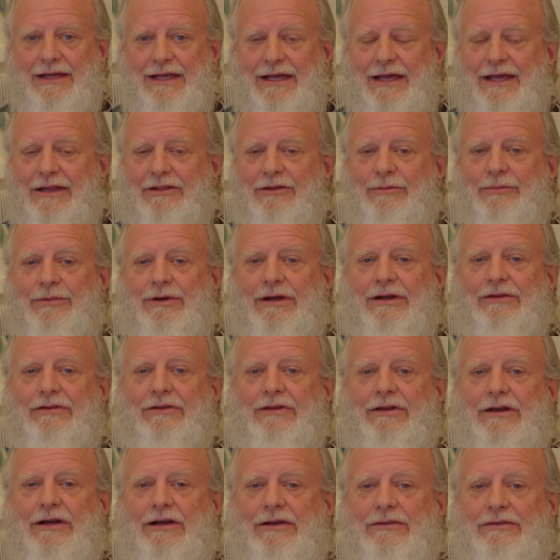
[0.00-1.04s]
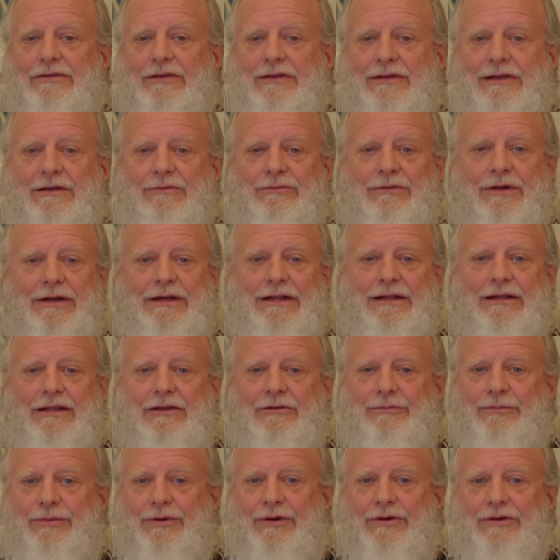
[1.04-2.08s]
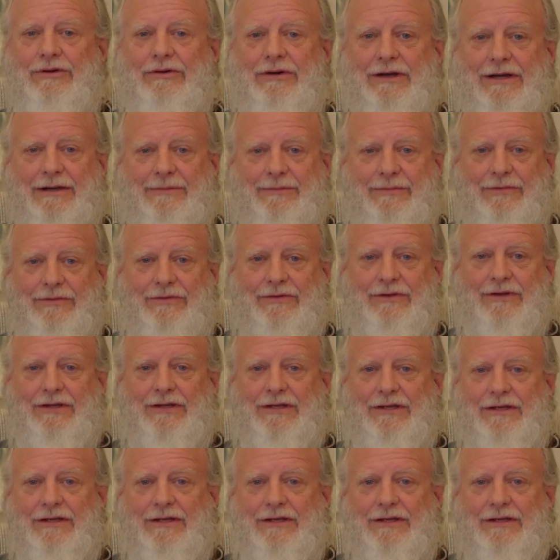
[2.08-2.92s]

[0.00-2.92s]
and the brain's constantly running these programs.